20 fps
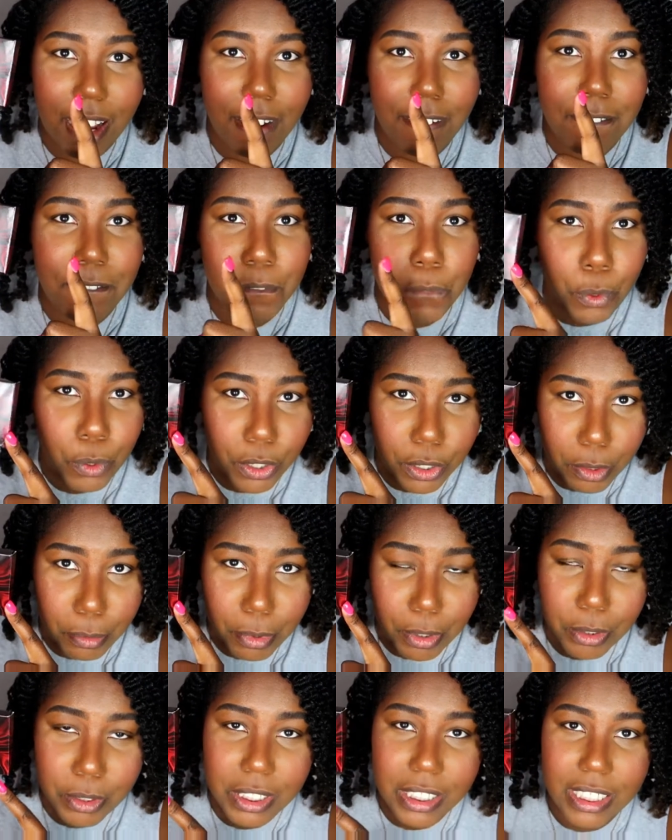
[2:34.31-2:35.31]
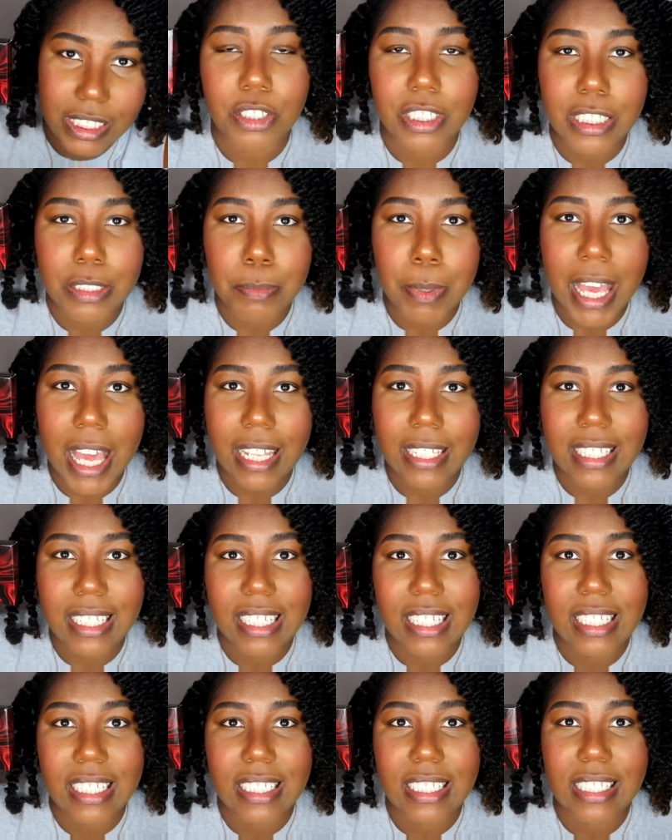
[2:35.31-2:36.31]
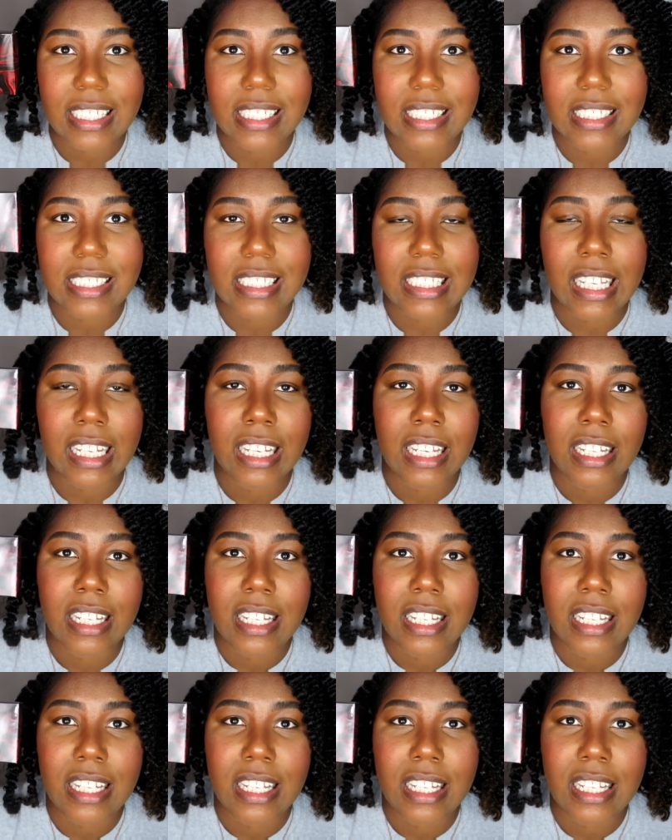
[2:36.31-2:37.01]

affordable. So this palette is